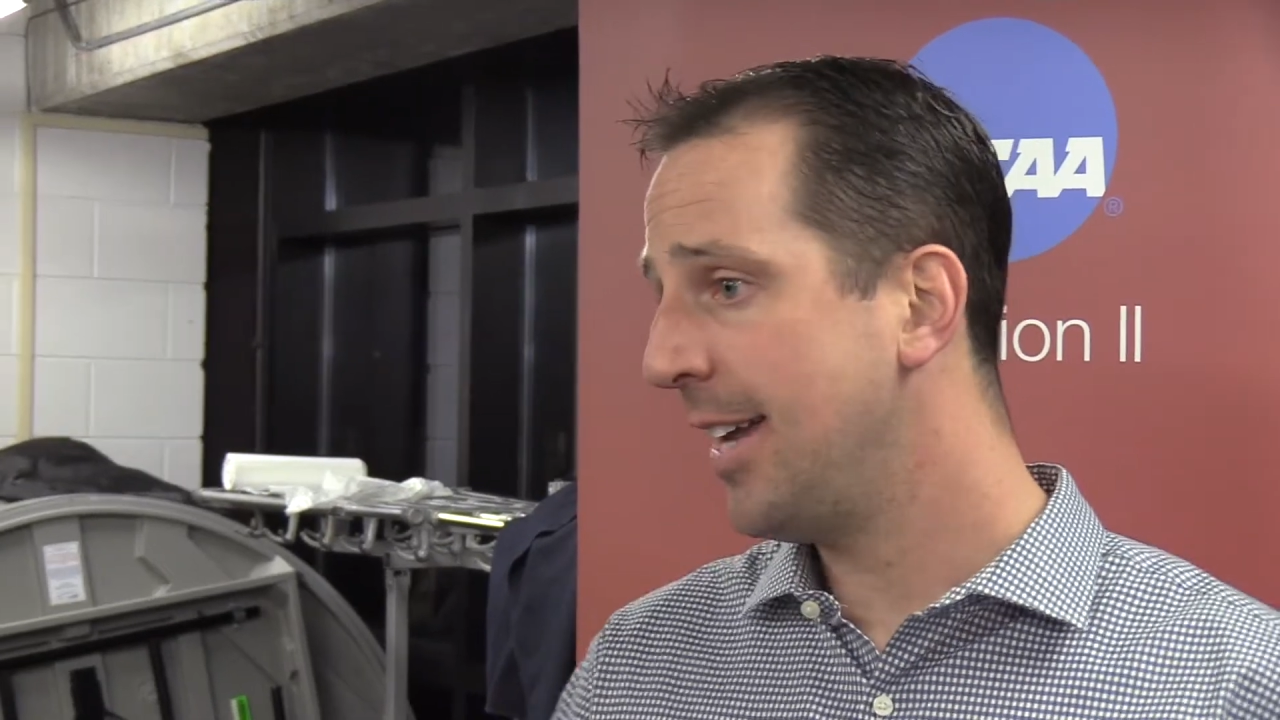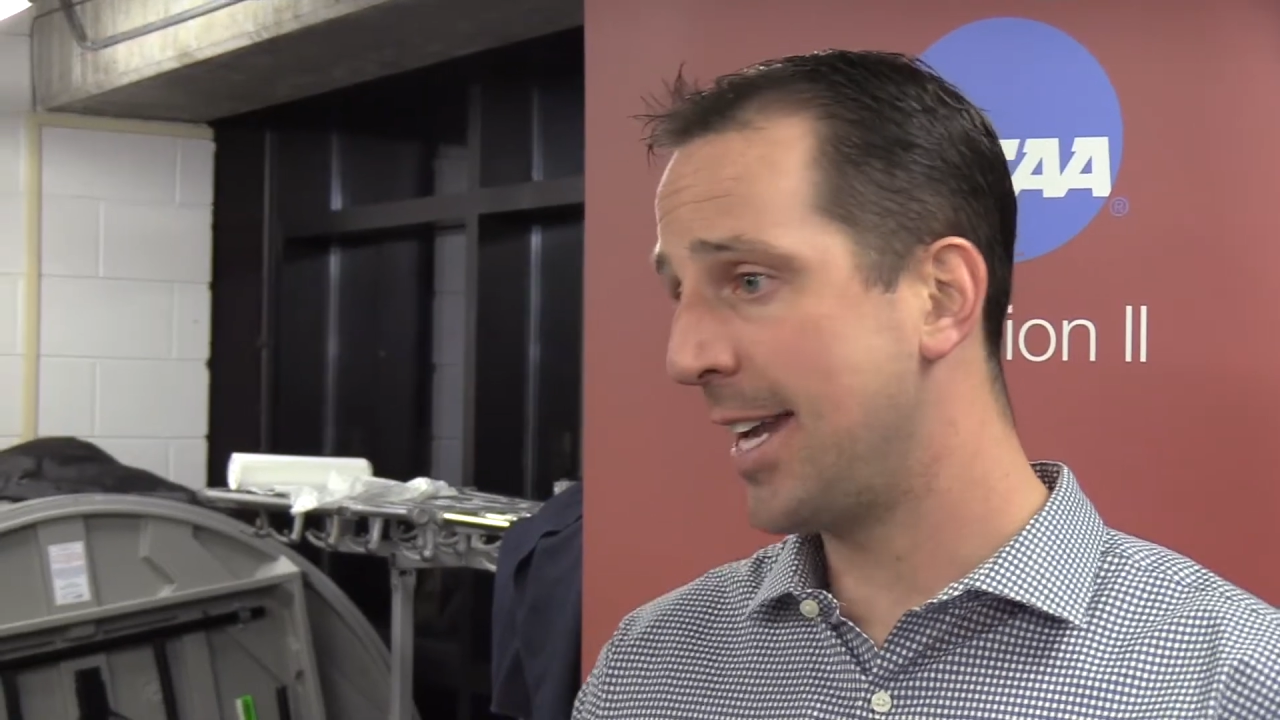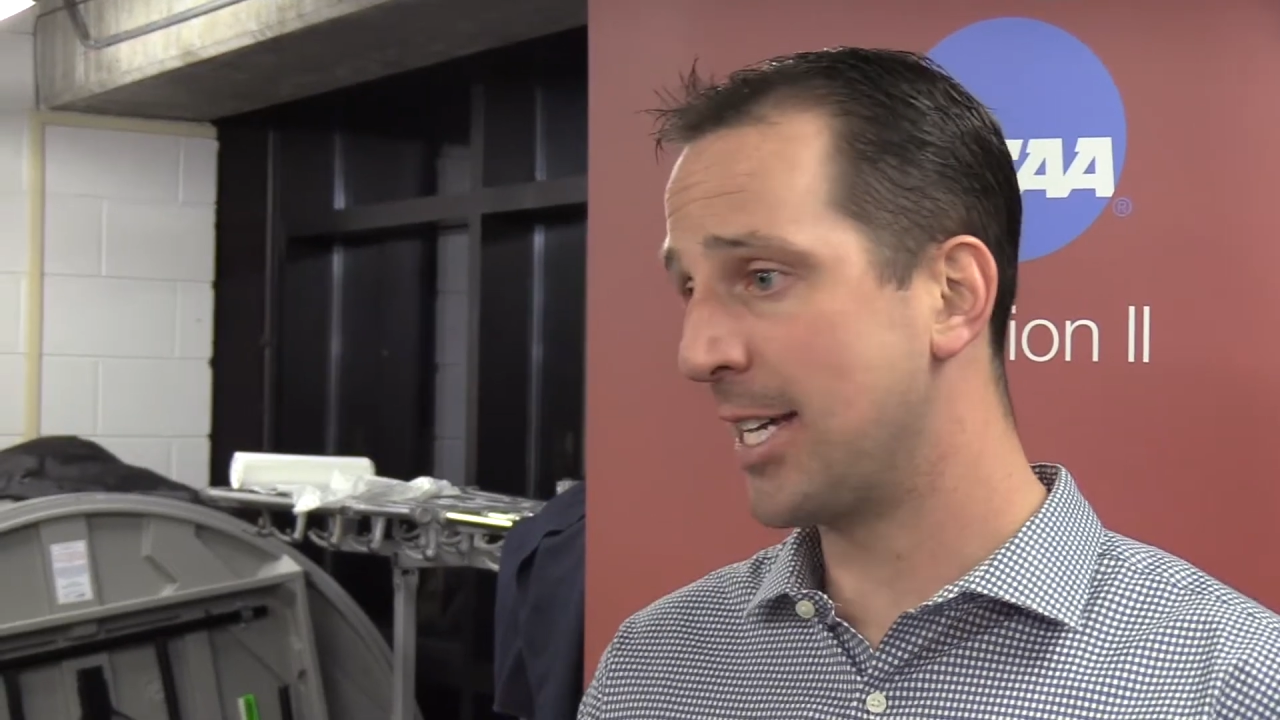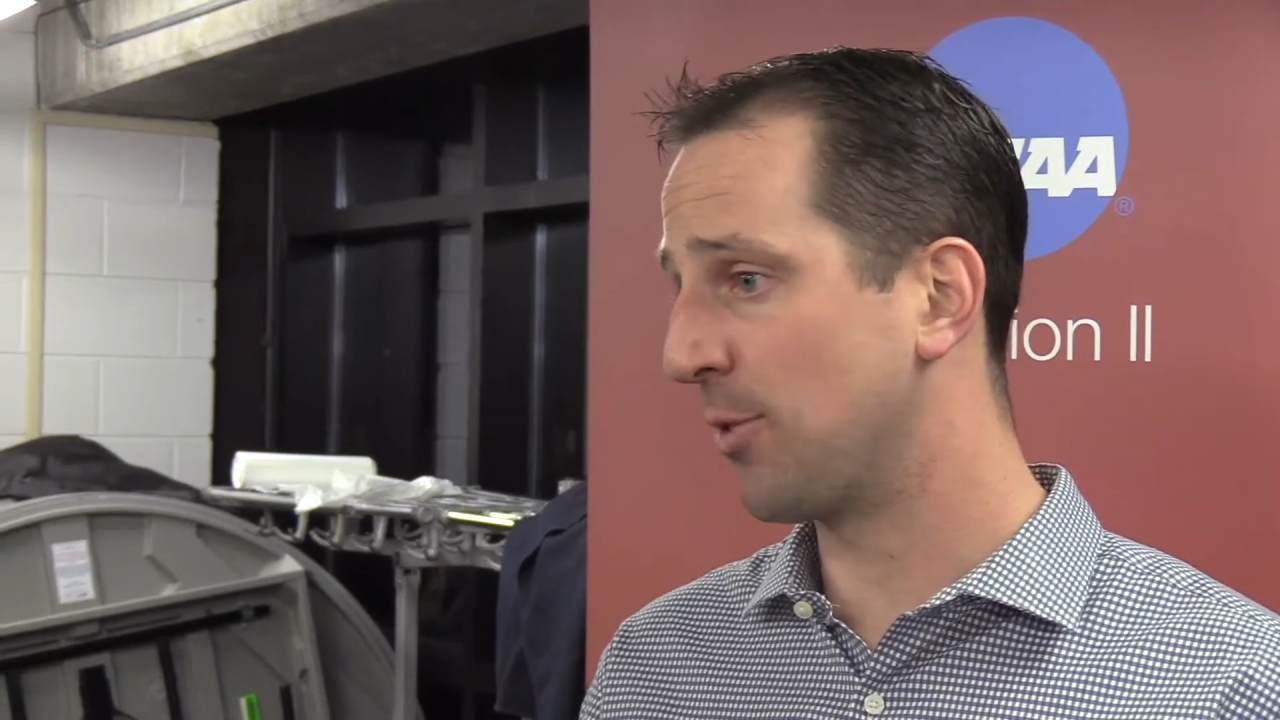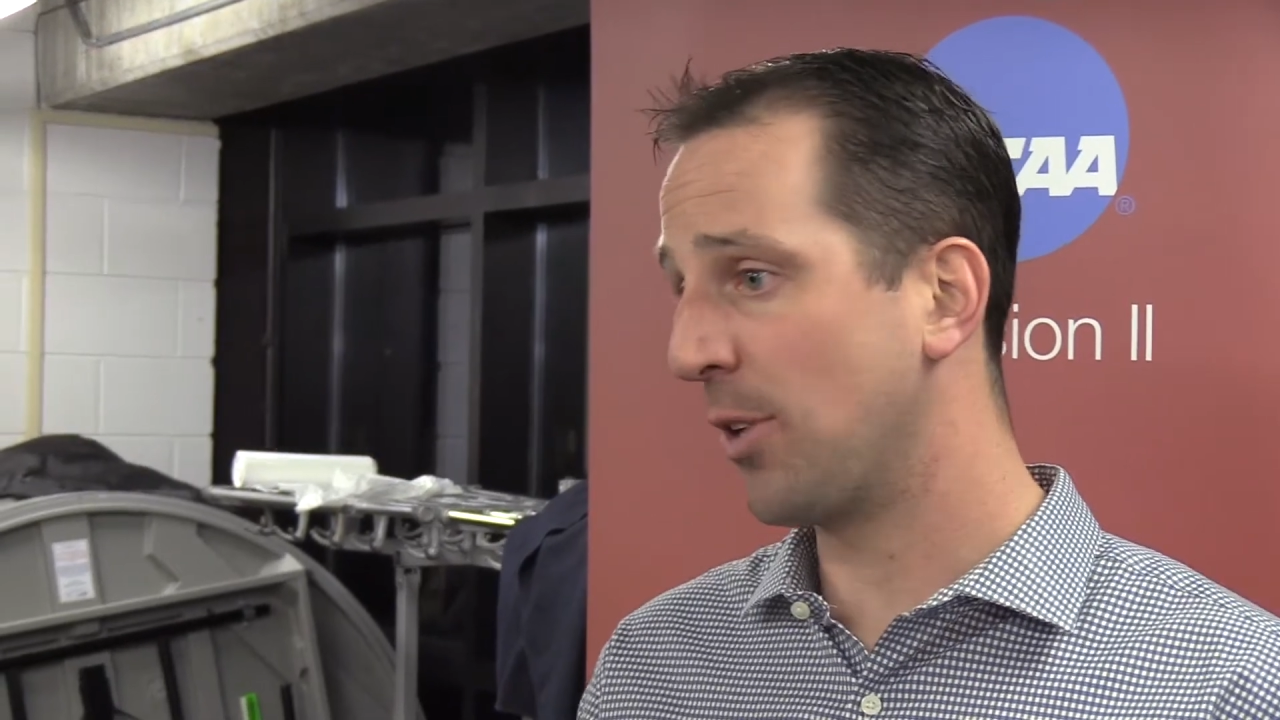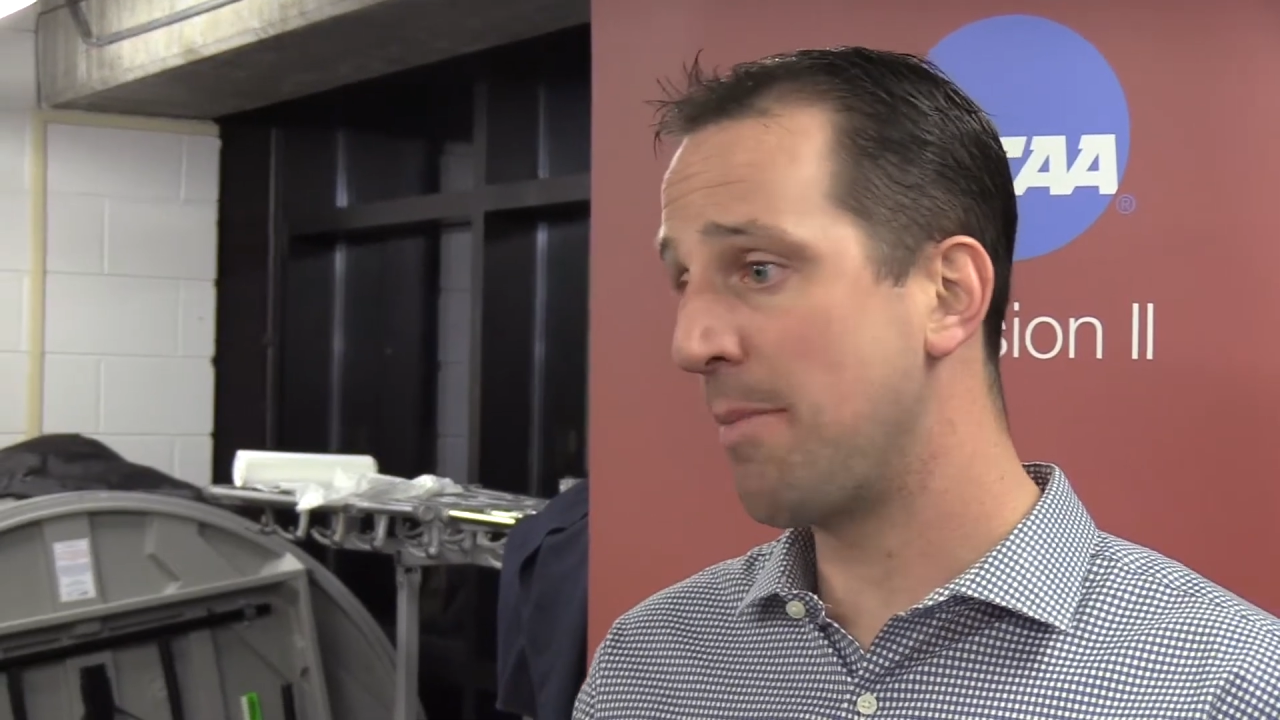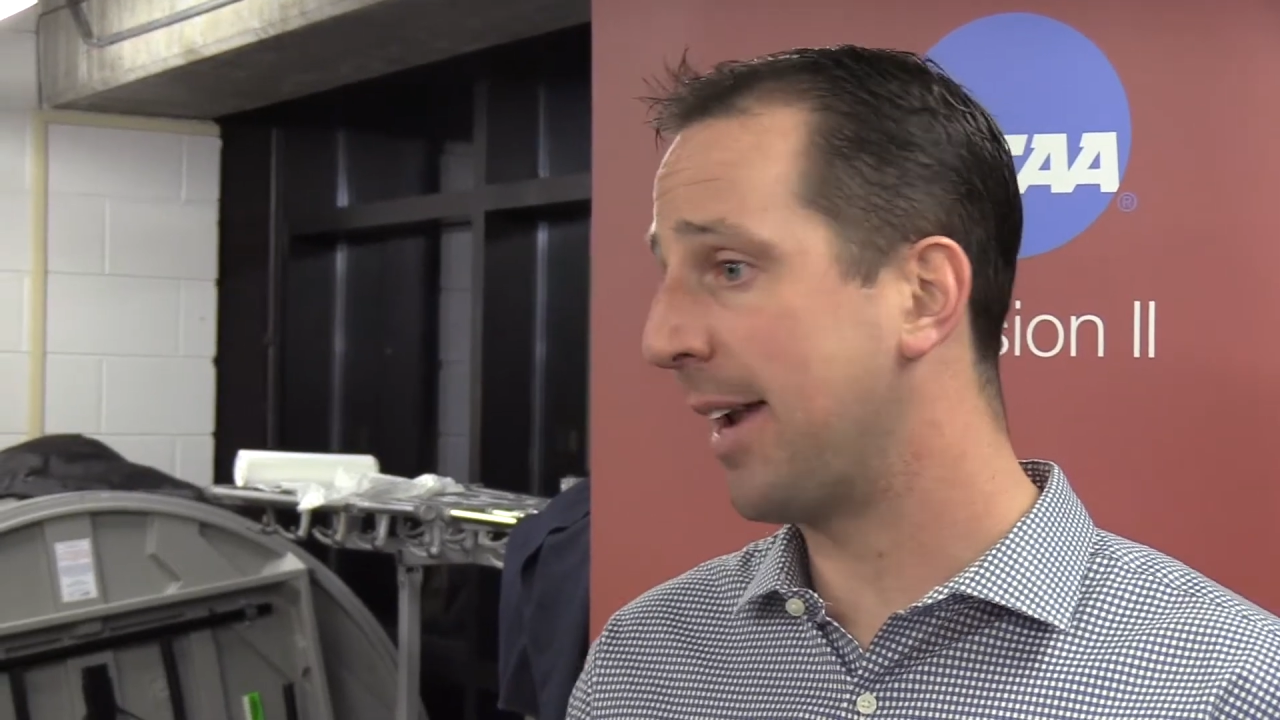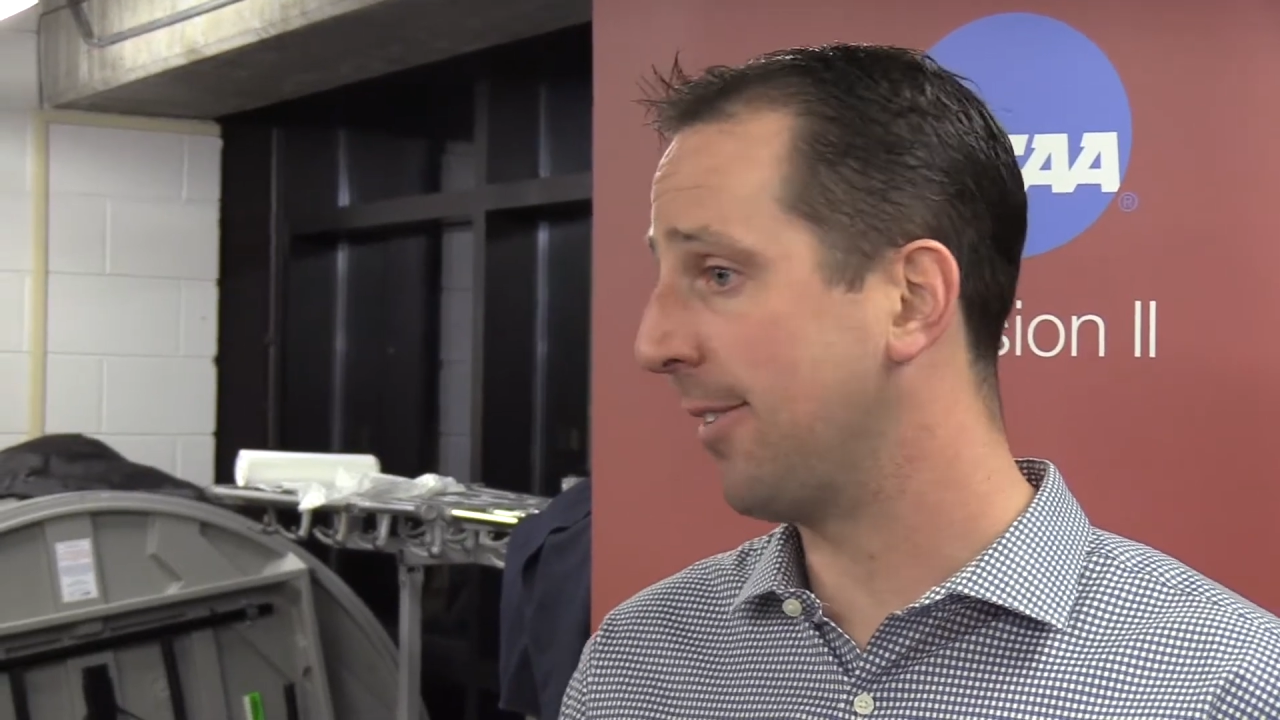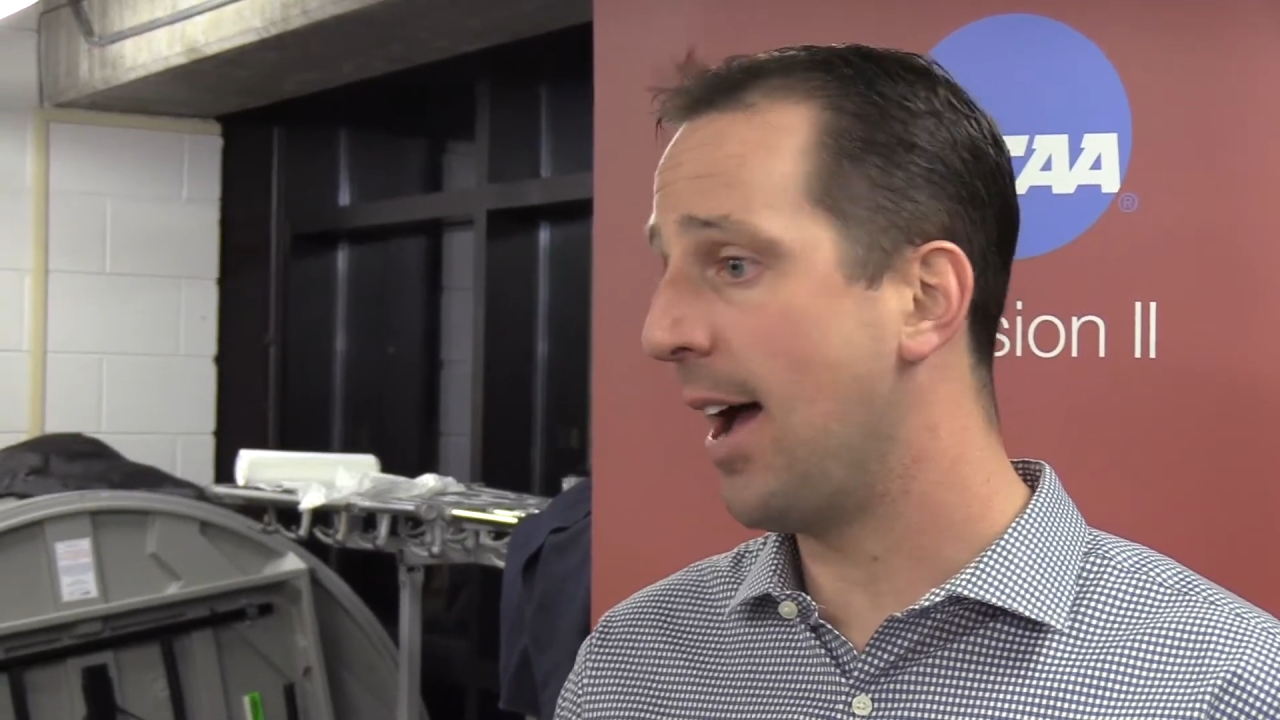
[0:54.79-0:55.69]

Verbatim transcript: It doesn't really matter